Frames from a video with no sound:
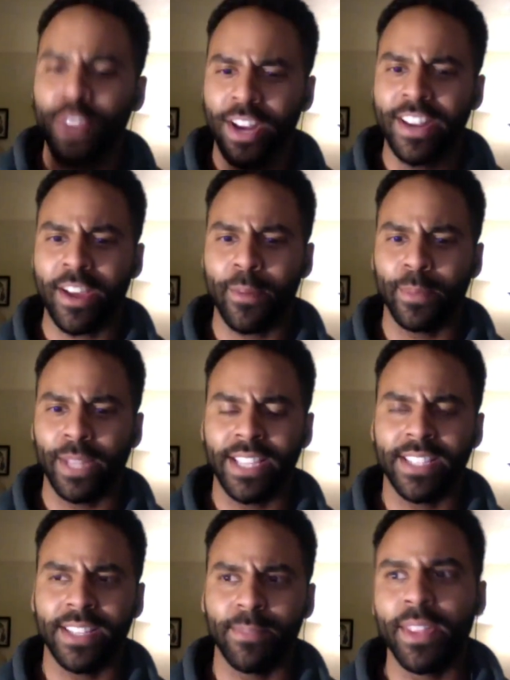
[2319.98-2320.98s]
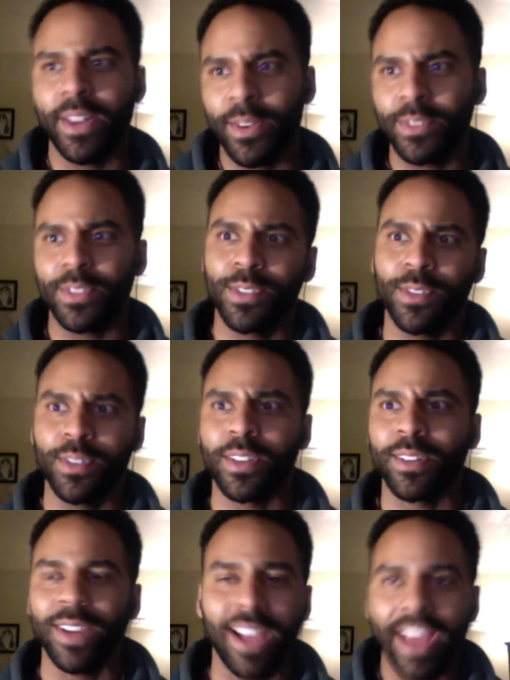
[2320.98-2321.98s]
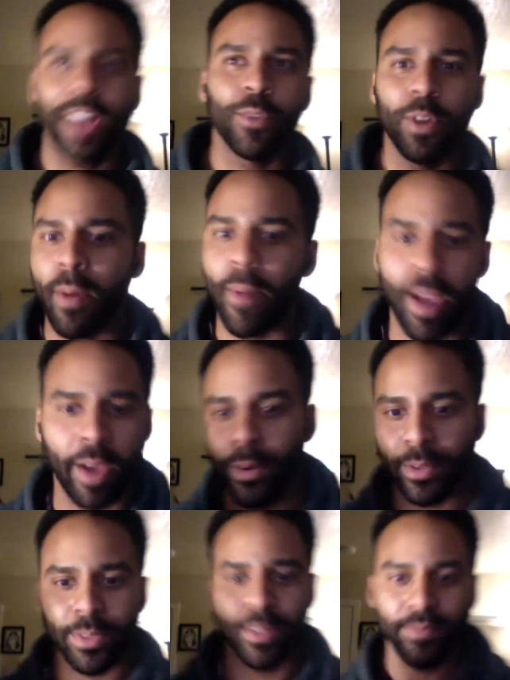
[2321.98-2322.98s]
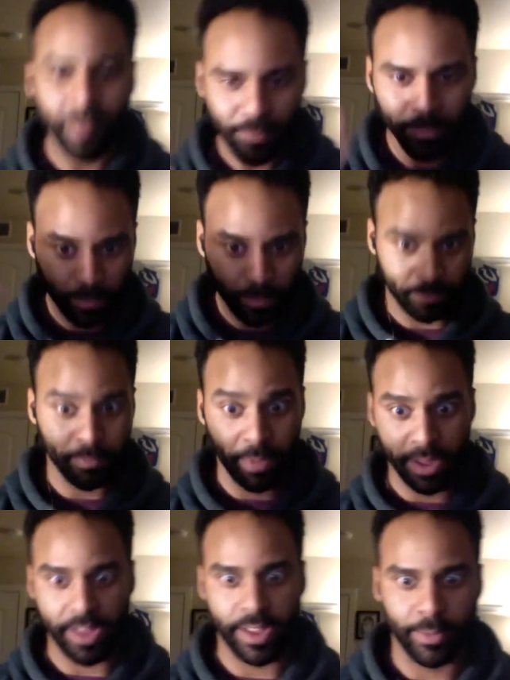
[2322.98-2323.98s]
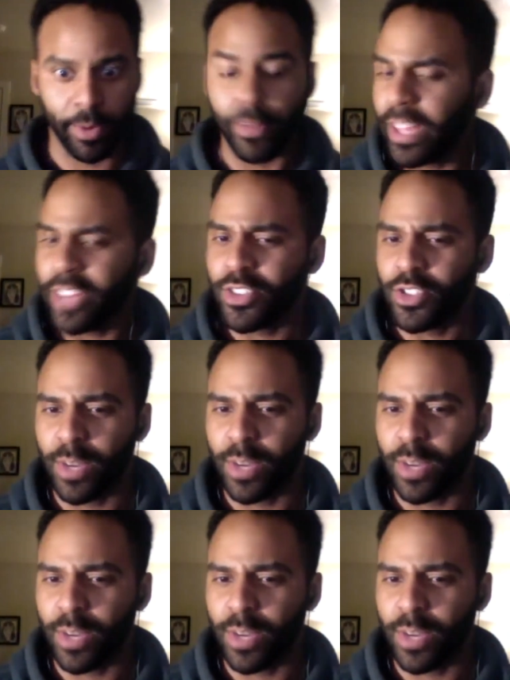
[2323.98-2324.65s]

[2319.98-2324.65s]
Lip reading: to get complacent, but then also too, I got to worry about my health, but my relationships